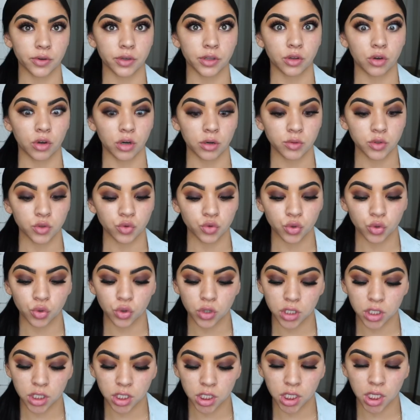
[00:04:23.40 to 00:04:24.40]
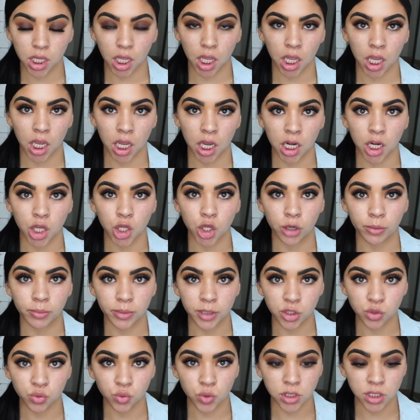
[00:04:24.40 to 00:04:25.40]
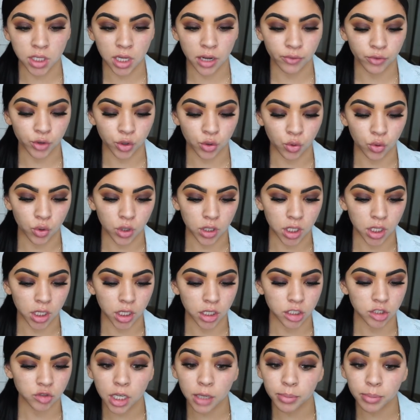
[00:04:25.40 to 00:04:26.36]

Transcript: I thought I was recording, and your bitch was not recording.